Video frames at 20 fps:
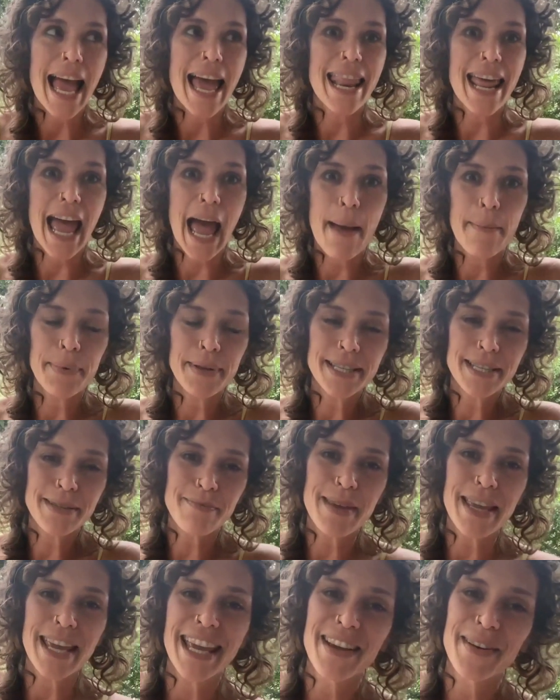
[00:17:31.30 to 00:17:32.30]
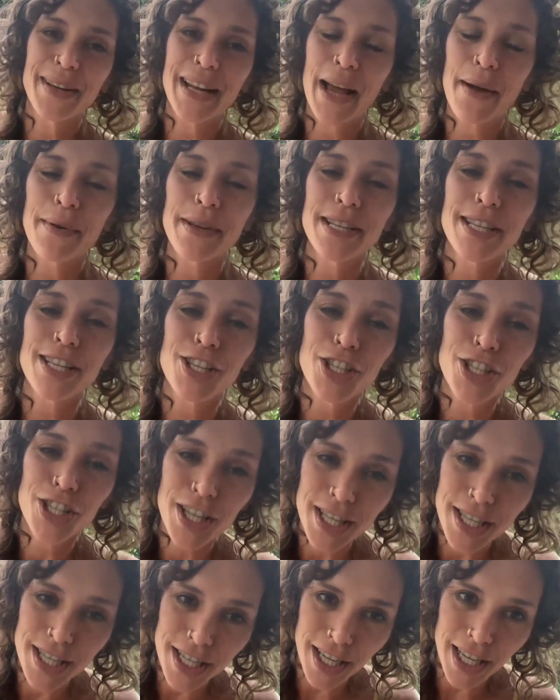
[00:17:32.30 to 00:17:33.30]
And it happened to me when I was
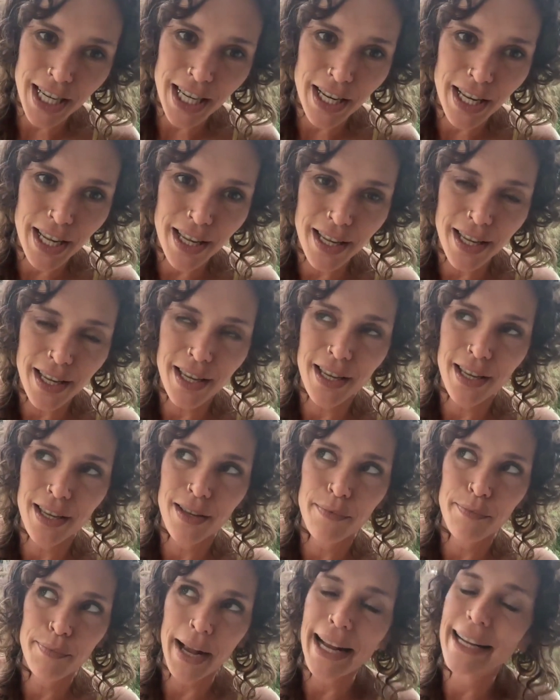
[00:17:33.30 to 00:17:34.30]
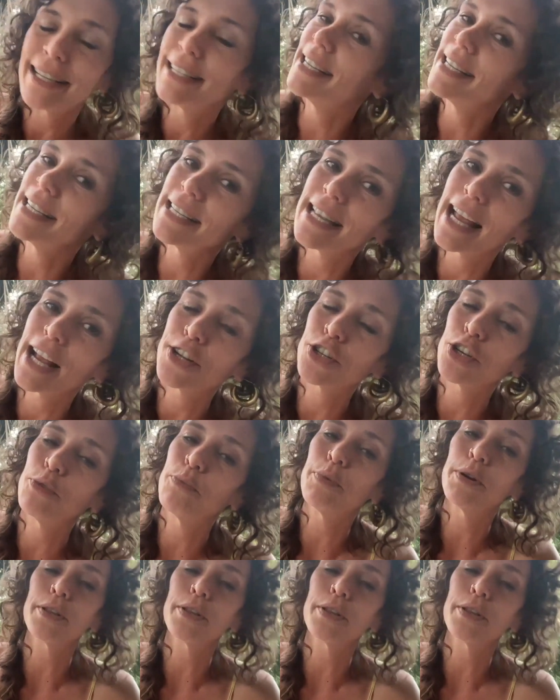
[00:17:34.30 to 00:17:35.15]
just starting to practice natural